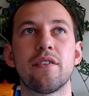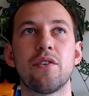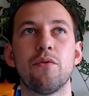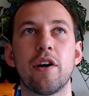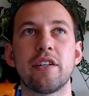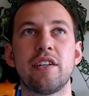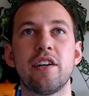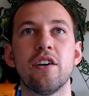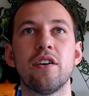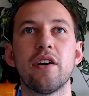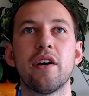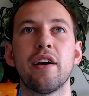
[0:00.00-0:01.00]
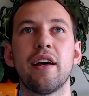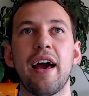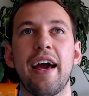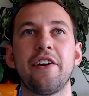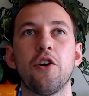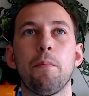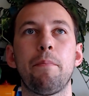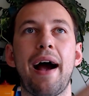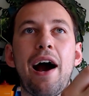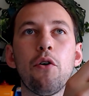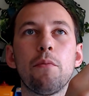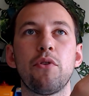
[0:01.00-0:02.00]
right here and your
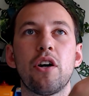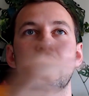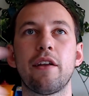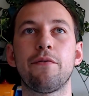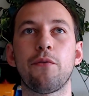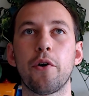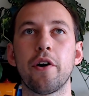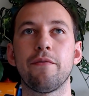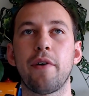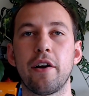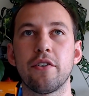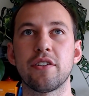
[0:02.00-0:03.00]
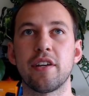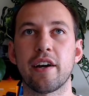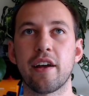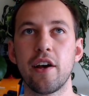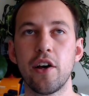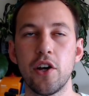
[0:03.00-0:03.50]
power plug-in for your Fire Stick.